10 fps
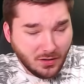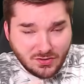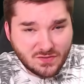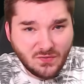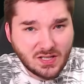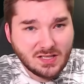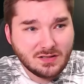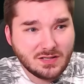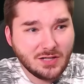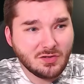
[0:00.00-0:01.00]
I just
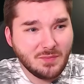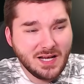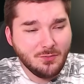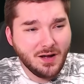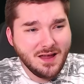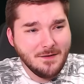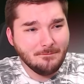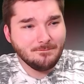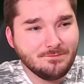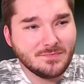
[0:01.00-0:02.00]
fucking killed him anyway.
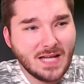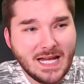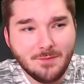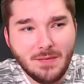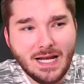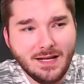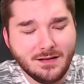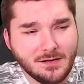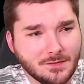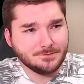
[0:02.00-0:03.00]
He
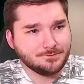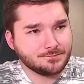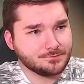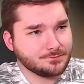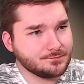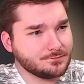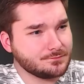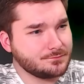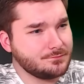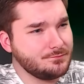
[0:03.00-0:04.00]
admitted. I won.
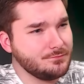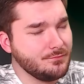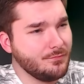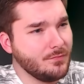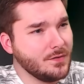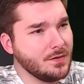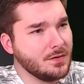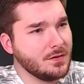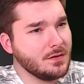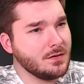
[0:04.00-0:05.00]
I
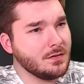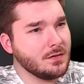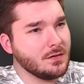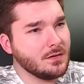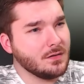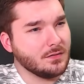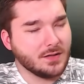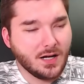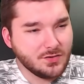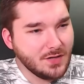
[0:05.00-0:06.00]
won. I won.
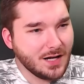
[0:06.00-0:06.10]
Now you